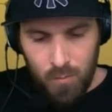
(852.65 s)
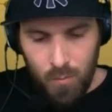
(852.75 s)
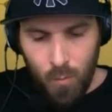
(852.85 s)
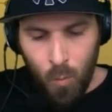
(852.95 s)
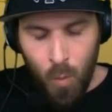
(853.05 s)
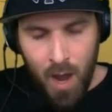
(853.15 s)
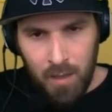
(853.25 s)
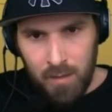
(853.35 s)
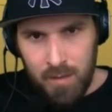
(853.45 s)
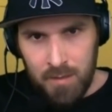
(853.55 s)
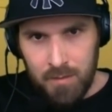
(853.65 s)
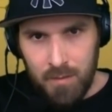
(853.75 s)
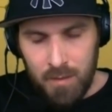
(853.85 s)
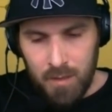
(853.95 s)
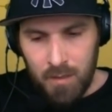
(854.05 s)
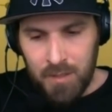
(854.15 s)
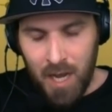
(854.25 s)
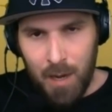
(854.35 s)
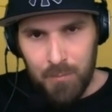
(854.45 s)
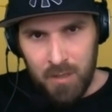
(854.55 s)
widely ad-
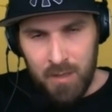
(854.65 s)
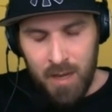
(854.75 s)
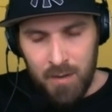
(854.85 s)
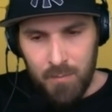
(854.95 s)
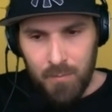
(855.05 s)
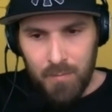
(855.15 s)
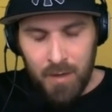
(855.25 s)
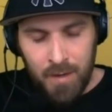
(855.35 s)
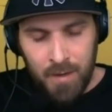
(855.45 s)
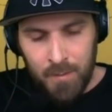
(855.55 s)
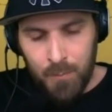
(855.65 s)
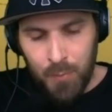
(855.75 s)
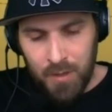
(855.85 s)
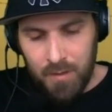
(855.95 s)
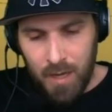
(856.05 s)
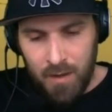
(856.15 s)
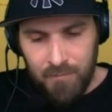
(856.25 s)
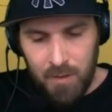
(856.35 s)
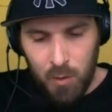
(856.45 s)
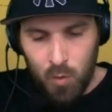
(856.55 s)
adopted yet, uh, but I
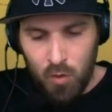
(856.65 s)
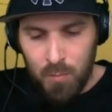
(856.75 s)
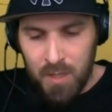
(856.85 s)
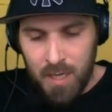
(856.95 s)
feel it will be.